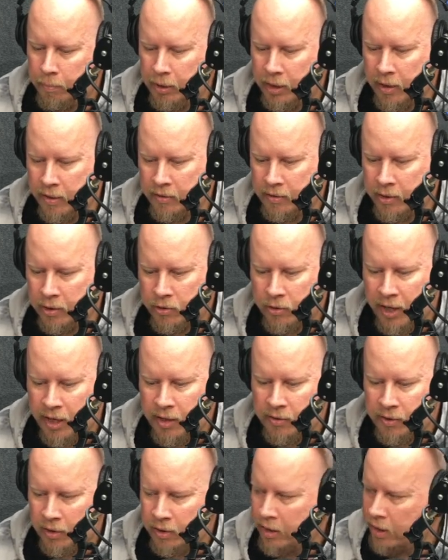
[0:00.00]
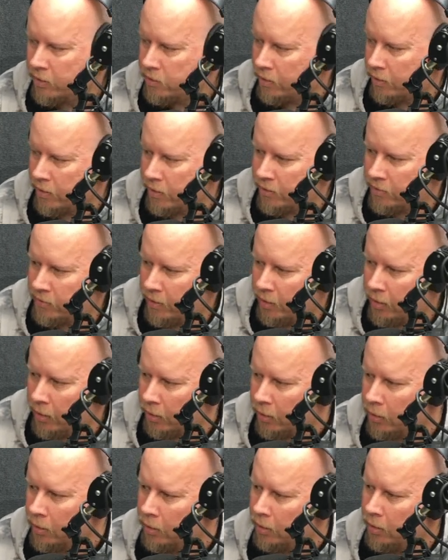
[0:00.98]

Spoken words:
because of the transient nature of the city.